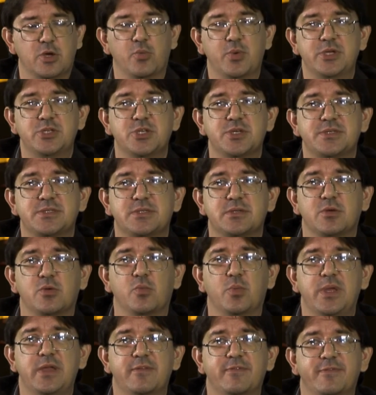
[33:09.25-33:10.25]
So we
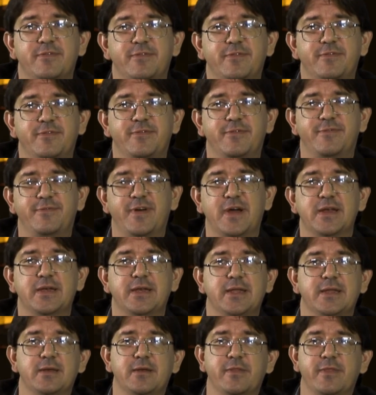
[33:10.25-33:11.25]

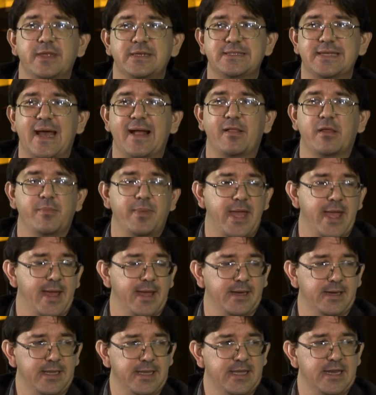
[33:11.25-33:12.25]
funded the
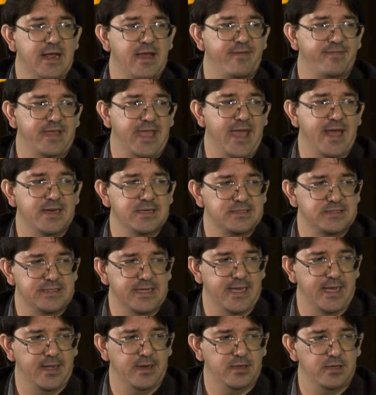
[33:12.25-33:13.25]
Taliban in
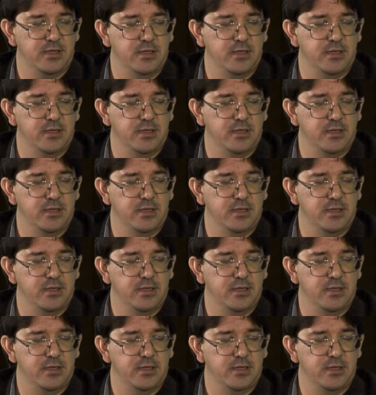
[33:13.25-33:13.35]
Afghanistan.